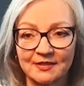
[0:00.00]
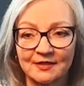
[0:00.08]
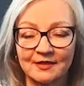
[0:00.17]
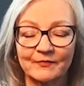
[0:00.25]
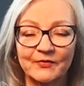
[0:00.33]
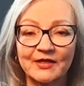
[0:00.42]

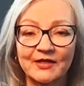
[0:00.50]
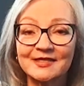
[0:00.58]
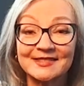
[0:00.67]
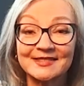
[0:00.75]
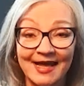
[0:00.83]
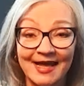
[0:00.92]
because
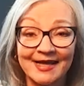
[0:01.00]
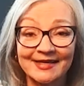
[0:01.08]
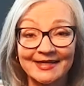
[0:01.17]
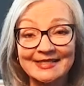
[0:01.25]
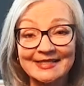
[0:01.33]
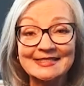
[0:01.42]
that
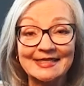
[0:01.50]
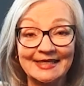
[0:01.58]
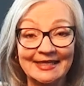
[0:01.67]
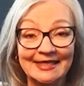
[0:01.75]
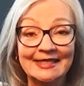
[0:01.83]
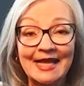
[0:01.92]
is
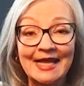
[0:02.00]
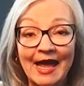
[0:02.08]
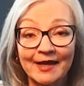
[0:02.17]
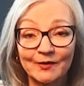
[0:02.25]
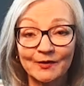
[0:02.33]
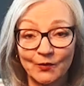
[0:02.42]

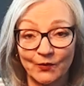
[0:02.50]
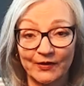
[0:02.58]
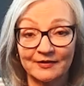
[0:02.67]
inadequate.